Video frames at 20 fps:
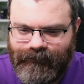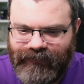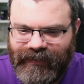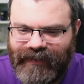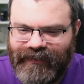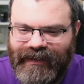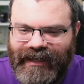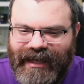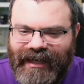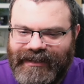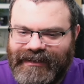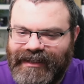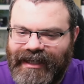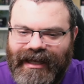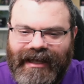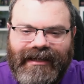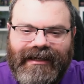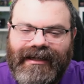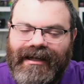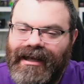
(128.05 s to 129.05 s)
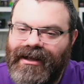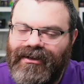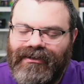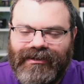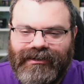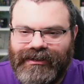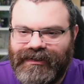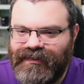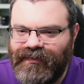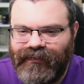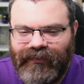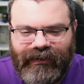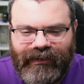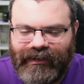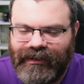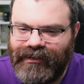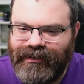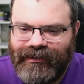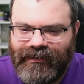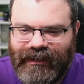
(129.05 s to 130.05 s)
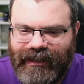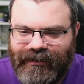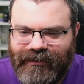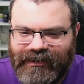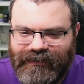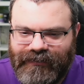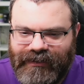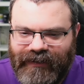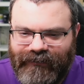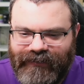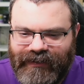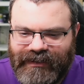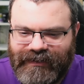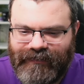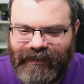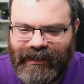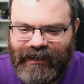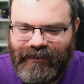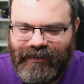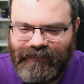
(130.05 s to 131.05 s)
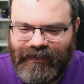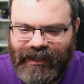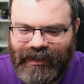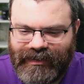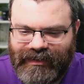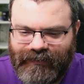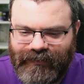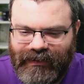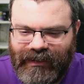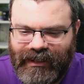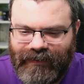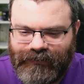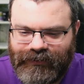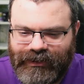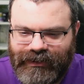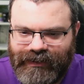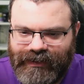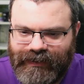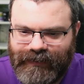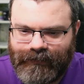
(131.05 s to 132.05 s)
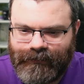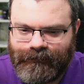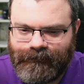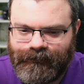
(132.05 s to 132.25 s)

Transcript: And the S, N, and L are just really good letters when you have this many possible options.